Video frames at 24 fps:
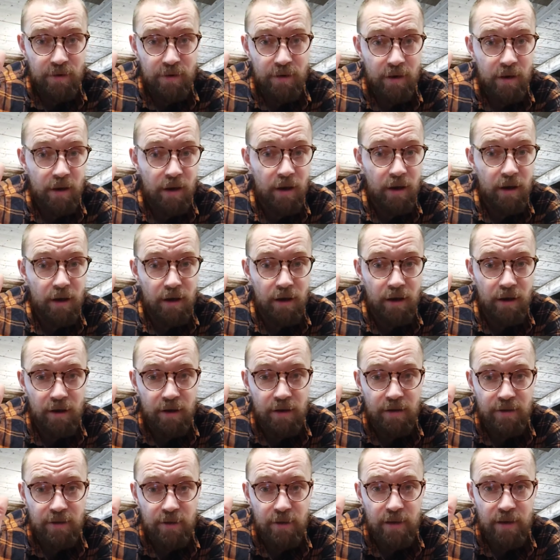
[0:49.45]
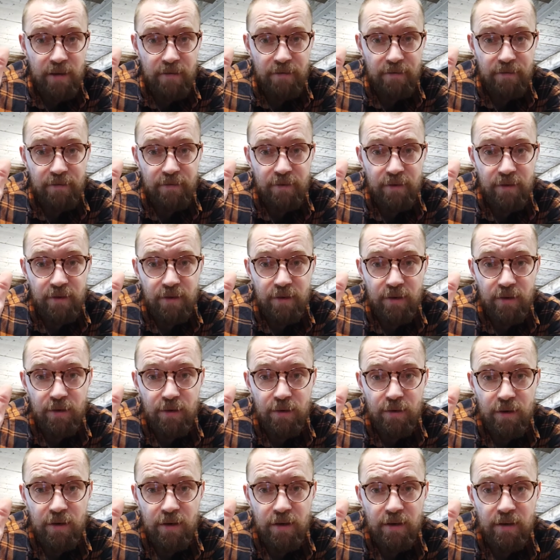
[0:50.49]
So if you
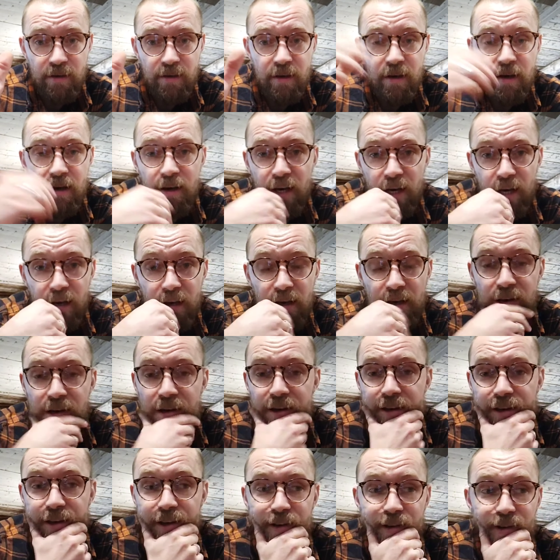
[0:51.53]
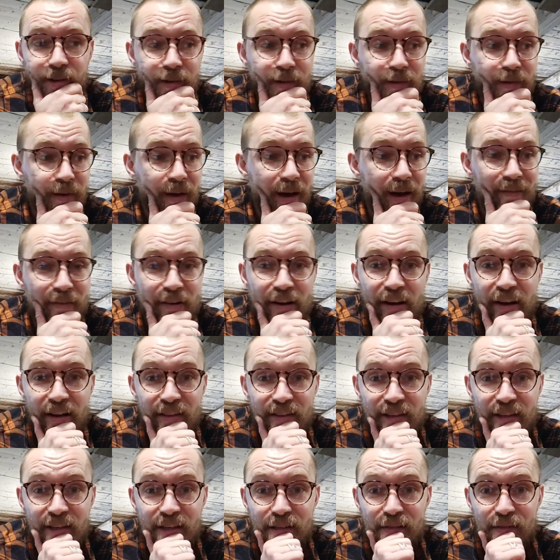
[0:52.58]
can have any
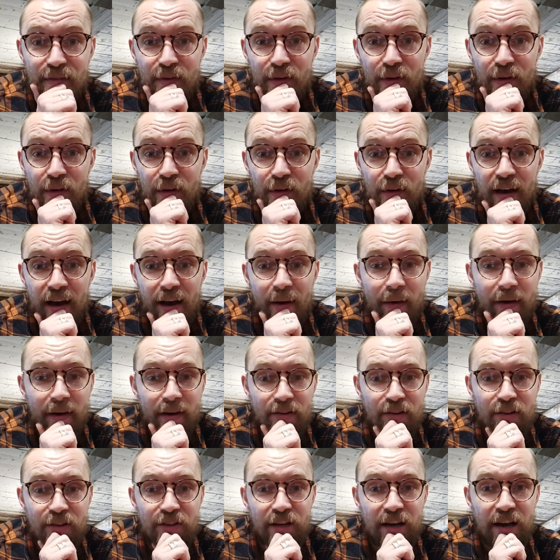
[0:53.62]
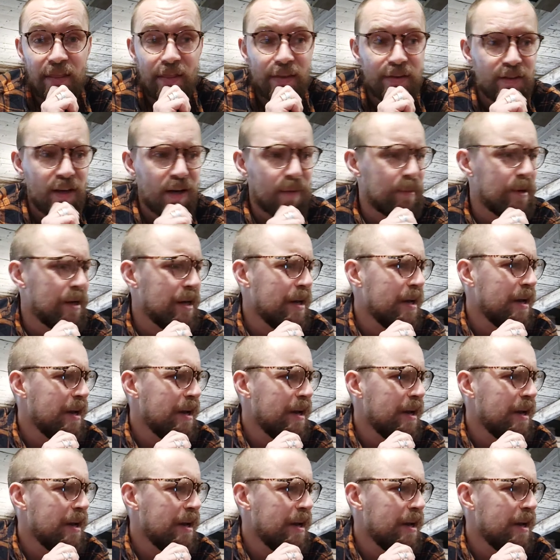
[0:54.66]
ideas for how I should tighten this up,